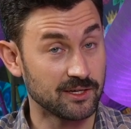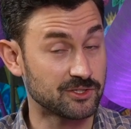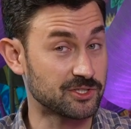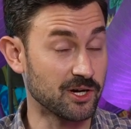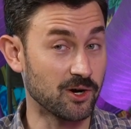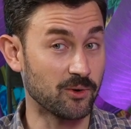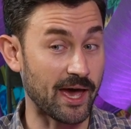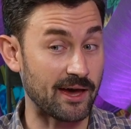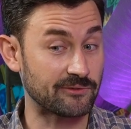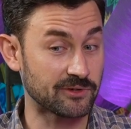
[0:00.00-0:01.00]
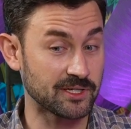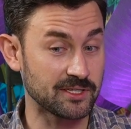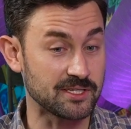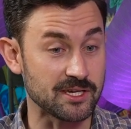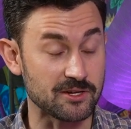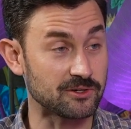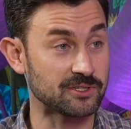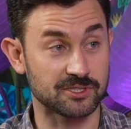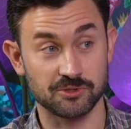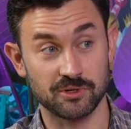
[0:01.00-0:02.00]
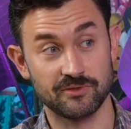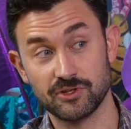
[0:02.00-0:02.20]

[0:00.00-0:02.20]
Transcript: So every year is sort of a